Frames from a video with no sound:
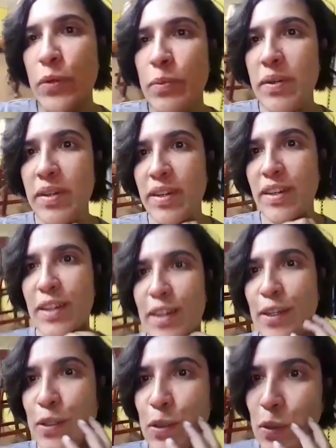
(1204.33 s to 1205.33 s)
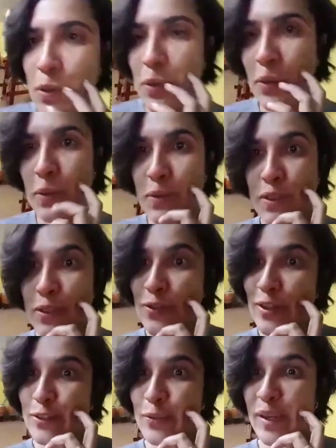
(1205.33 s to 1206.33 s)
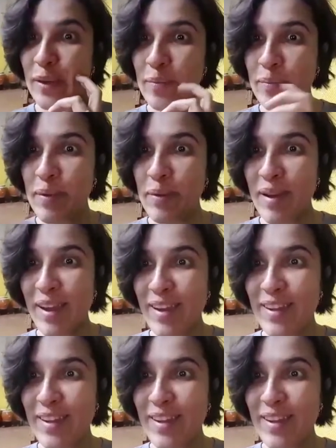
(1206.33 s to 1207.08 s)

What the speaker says: group. So see you next week. Bye bye,